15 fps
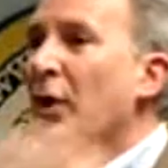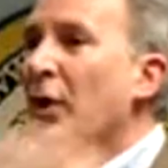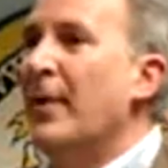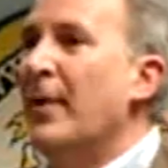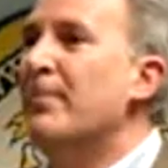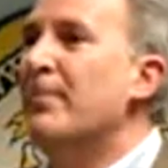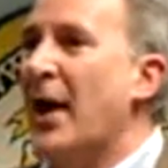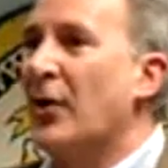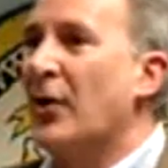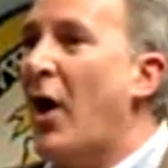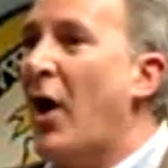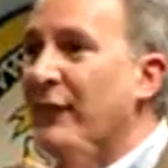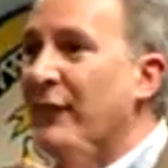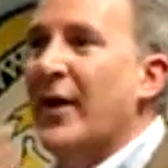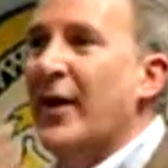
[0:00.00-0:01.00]
would have been better
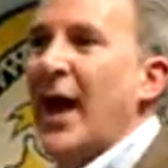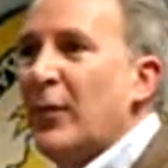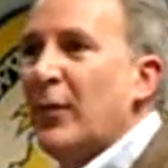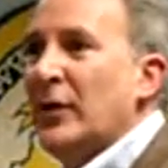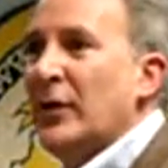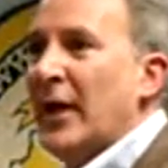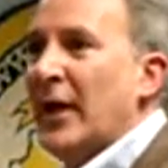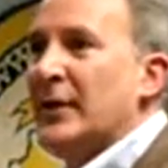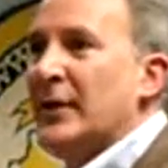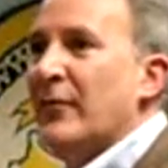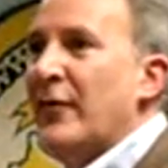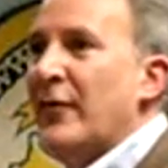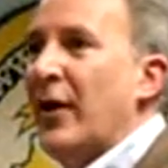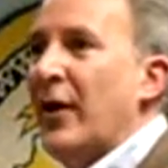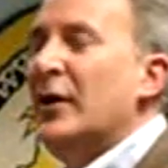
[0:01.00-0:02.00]
off had we let them
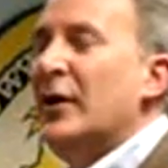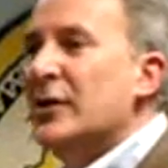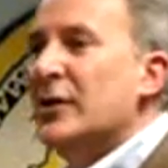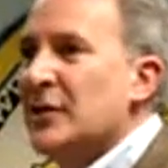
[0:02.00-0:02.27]
fail.